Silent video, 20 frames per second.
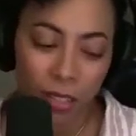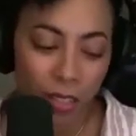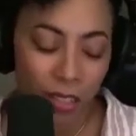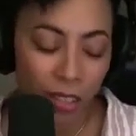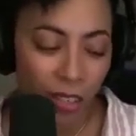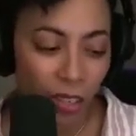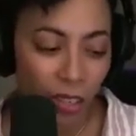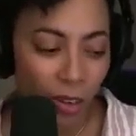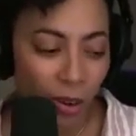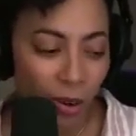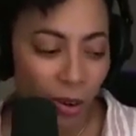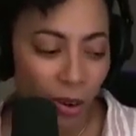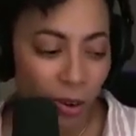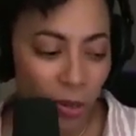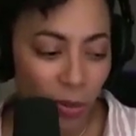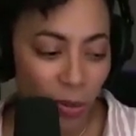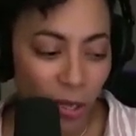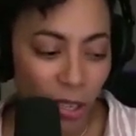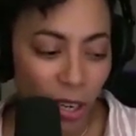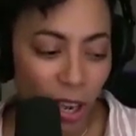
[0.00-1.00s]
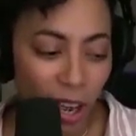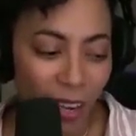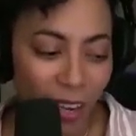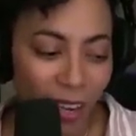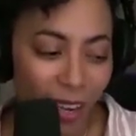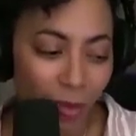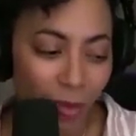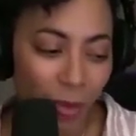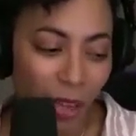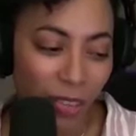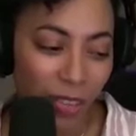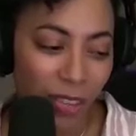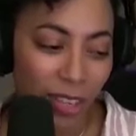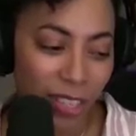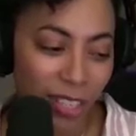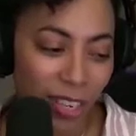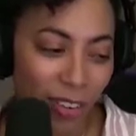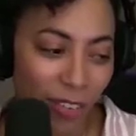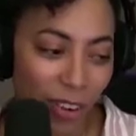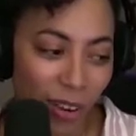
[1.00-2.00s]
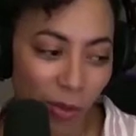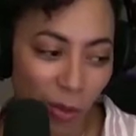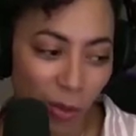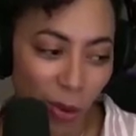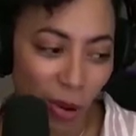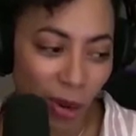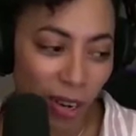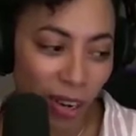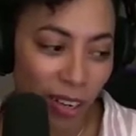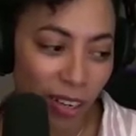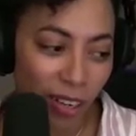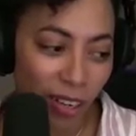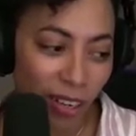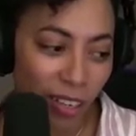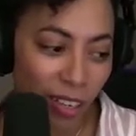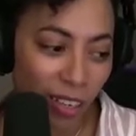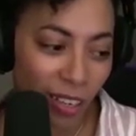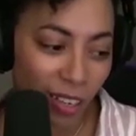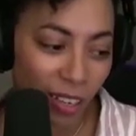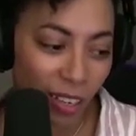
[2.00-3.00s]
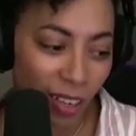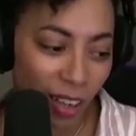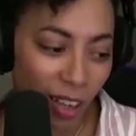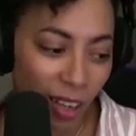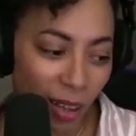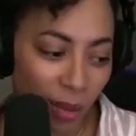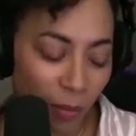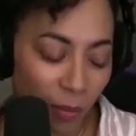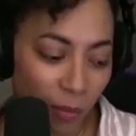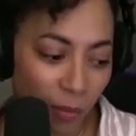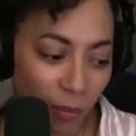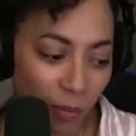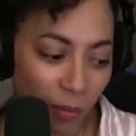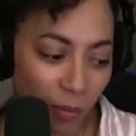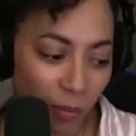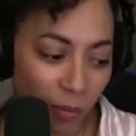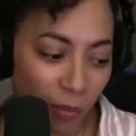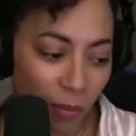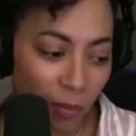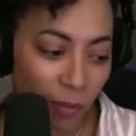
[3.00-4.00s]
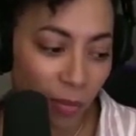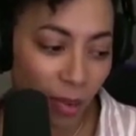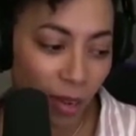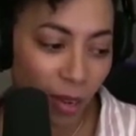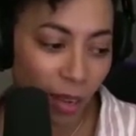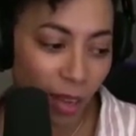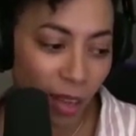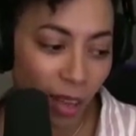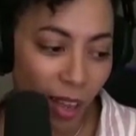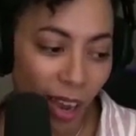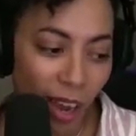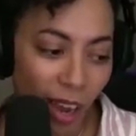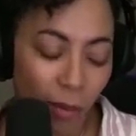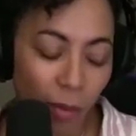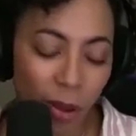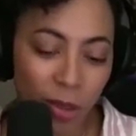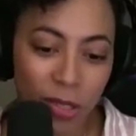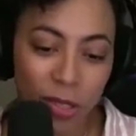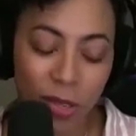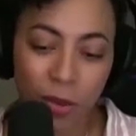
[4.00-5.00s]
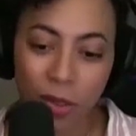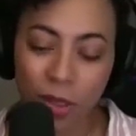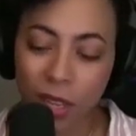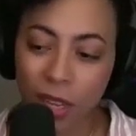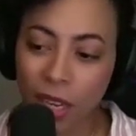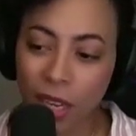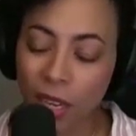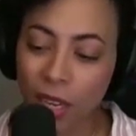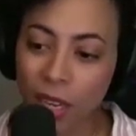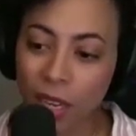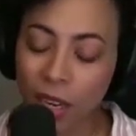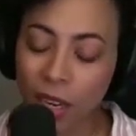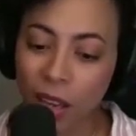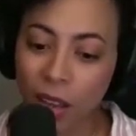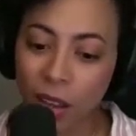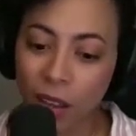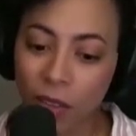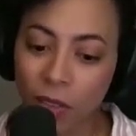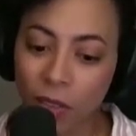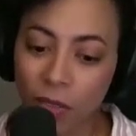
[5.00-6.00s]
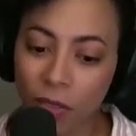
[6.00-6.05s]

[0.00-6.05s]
we're talking about this even more, I'm also thinking of